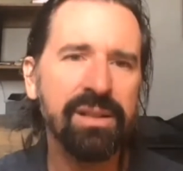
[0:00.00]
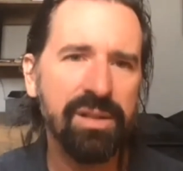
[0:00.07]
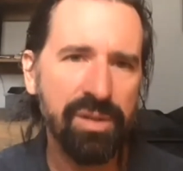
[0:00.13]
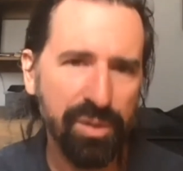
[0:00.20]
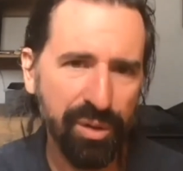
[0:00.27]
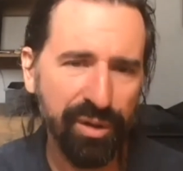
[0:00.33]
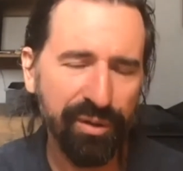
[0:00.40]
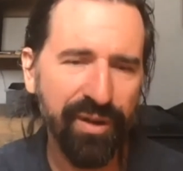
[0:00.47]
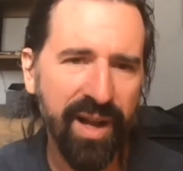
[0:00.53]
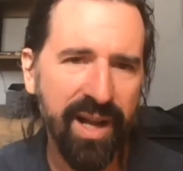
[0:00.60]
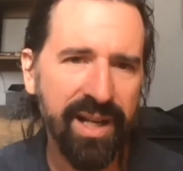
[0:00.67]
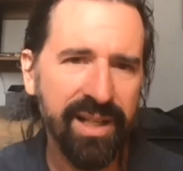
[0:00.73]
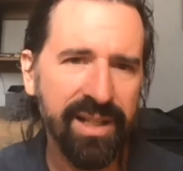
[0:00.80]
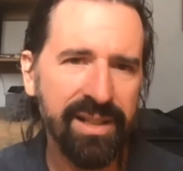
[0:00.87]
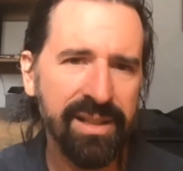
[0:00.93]

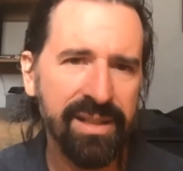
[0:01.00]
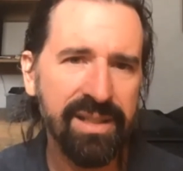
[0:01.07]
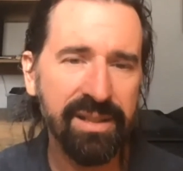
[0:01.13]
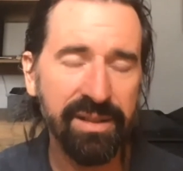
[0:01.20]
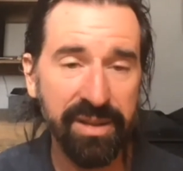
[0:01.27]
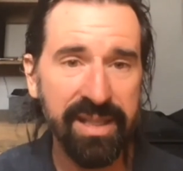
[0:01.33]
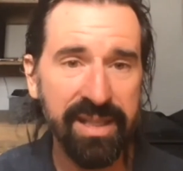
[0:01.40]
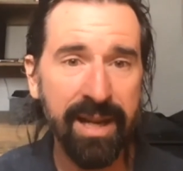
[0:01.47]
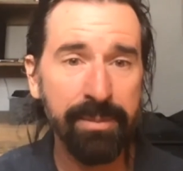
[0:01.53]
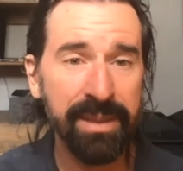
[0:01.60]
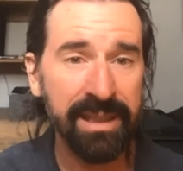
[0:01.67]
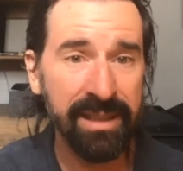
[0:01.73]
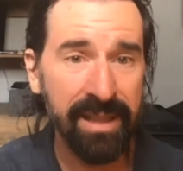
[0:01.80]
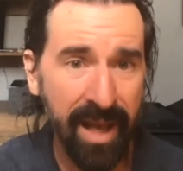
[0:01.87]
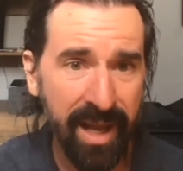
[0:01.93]
certified
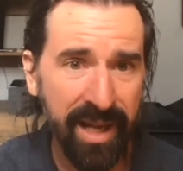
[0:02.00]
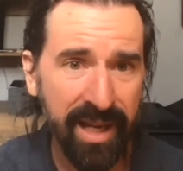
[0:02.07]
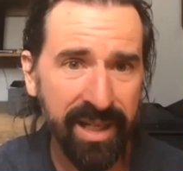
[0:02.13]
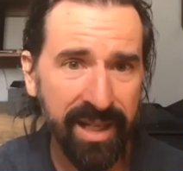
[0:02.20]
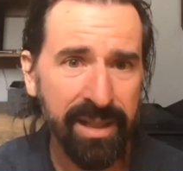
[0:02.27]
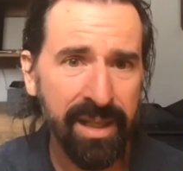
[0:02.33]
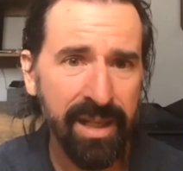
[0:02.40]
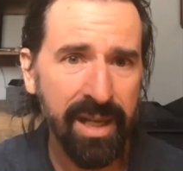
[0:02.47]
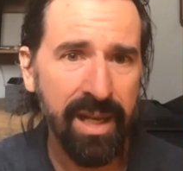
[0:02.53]
psilocybin guide